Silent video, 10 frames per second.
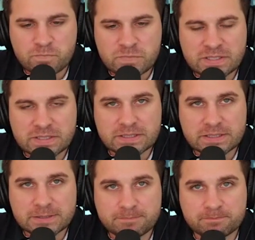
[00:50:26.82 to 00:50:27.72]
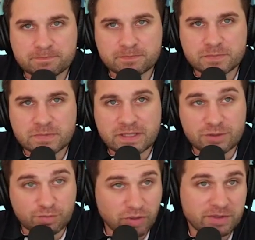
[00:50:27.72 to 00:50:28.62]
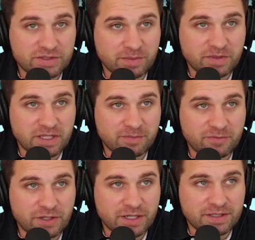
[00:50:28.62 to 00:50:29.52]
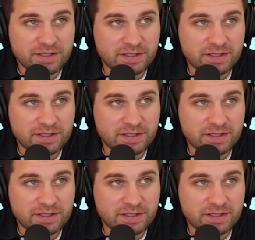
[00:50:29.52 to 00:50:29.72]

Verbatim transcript: Um, there's probably something I'm forgetting,